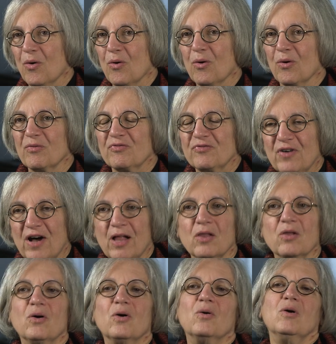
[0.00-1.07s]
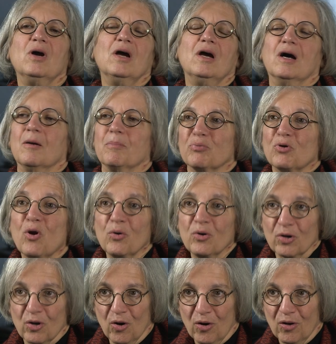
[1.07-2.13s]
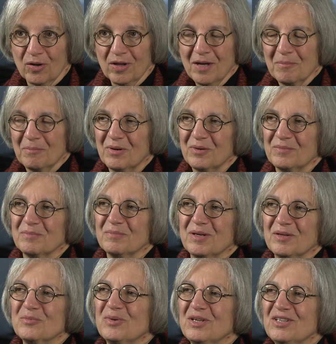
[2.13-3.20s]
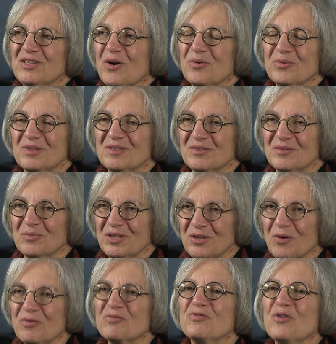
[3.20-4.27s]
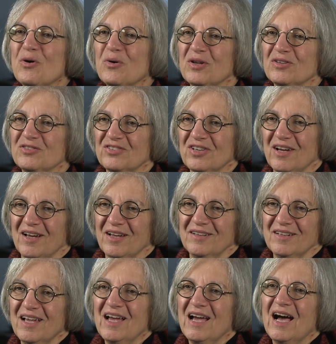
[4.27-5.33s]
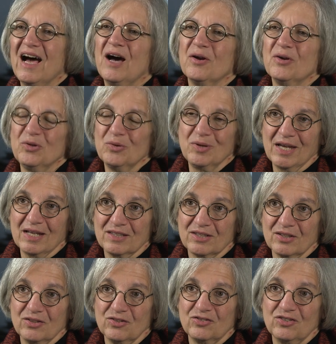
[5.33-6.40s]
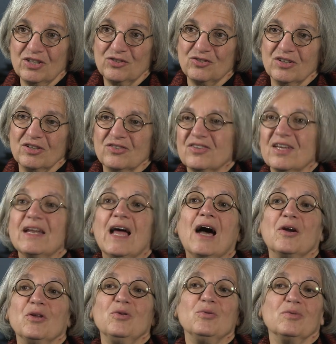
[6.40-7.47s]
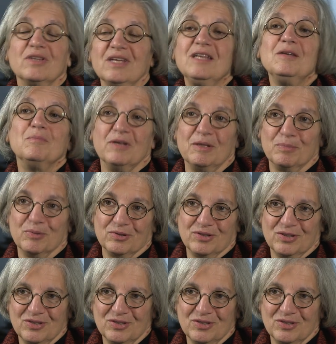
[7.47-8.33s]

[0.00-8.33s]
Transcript: or follow a protocol, but, but we, don't, we don't focus on how do you get to decisions and how do you lead people to